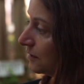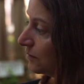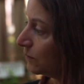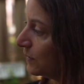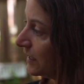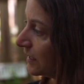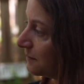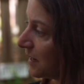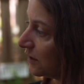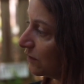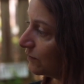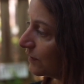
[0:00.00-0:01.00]
We can
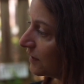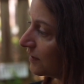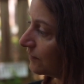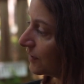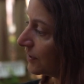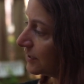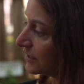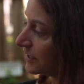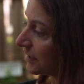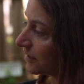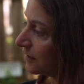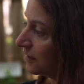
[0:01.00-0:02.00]
make you very, very
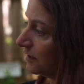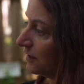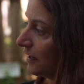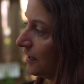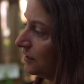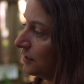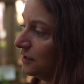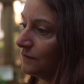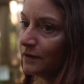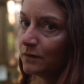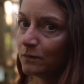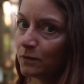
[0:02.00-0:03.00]
sick, and
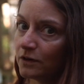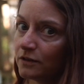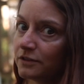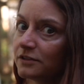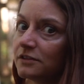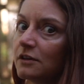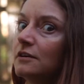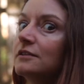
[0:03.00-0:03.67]
even worse.